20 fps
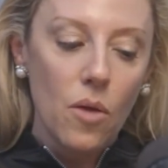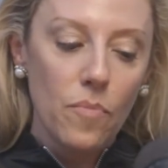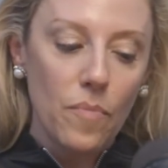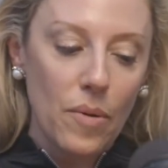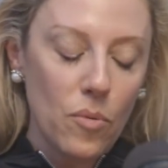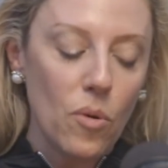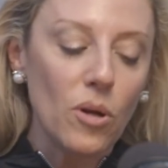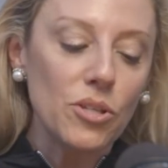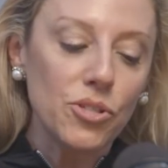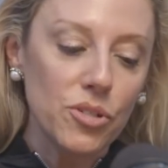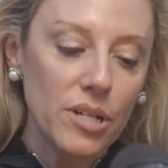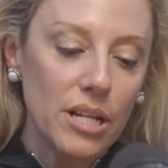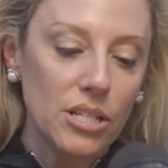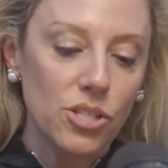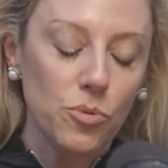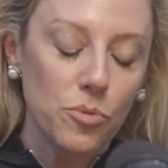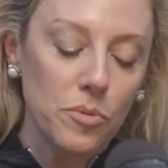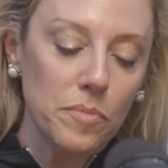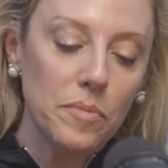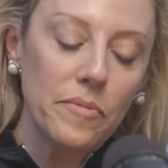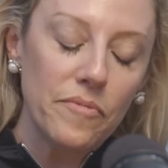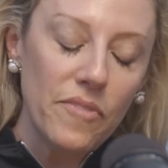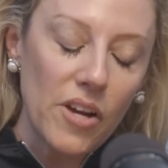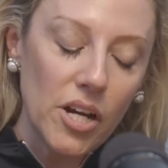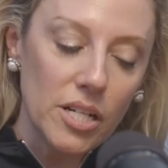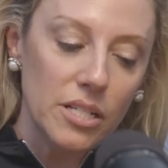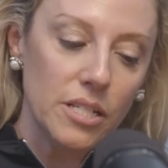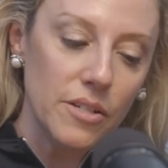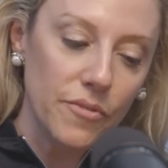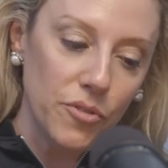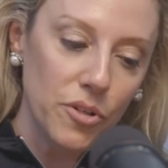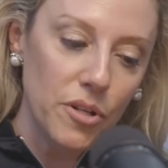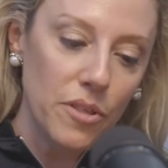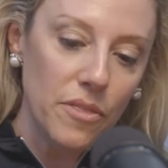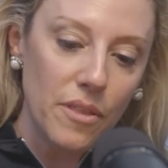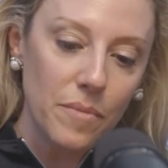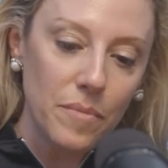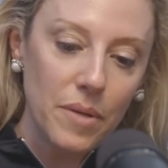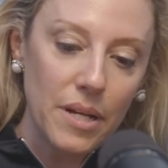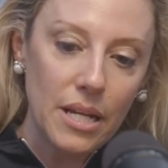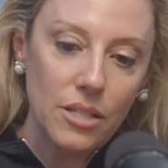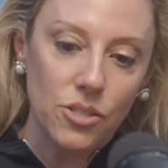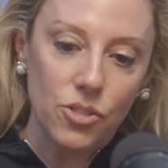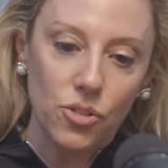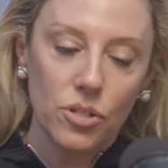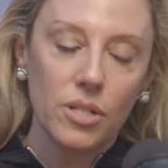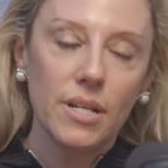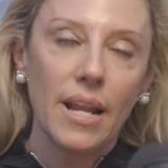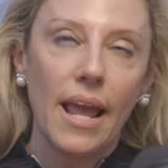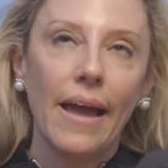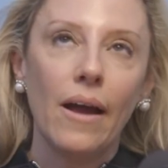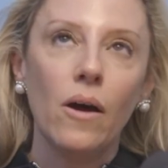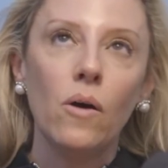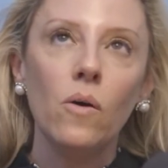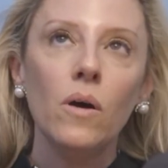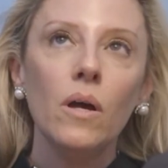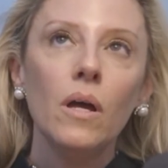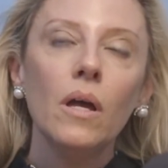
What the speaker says: my Wall Street answer would have been very different than my answer now,